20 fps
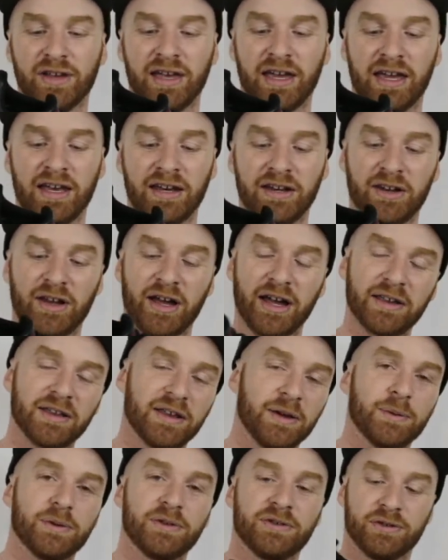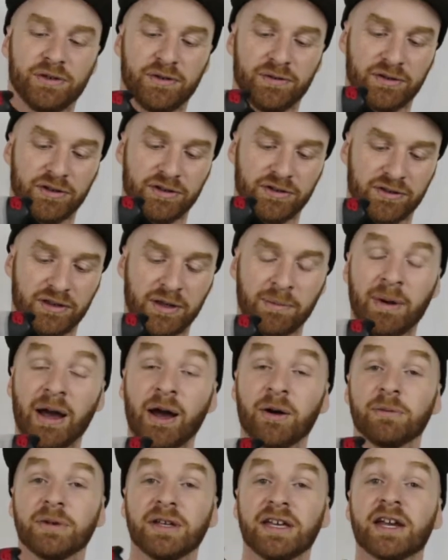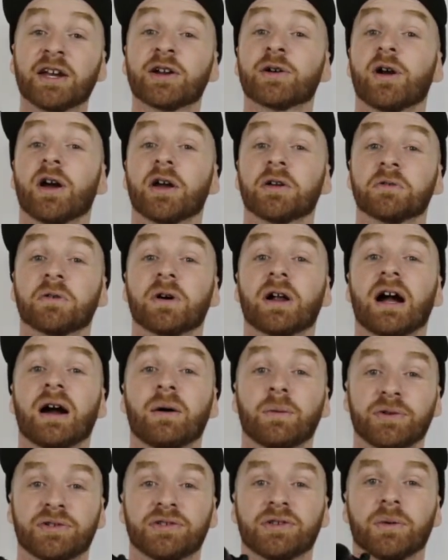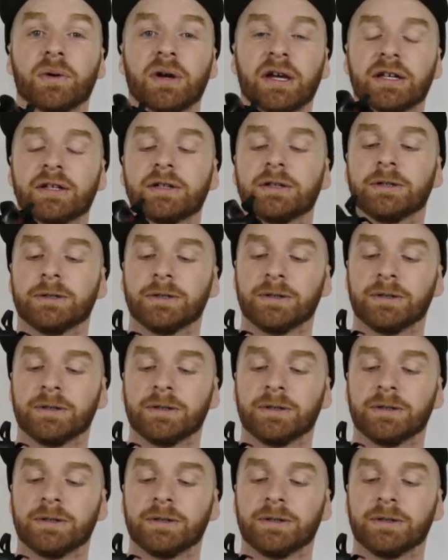and like it was sort of just about me and growing what I was doing.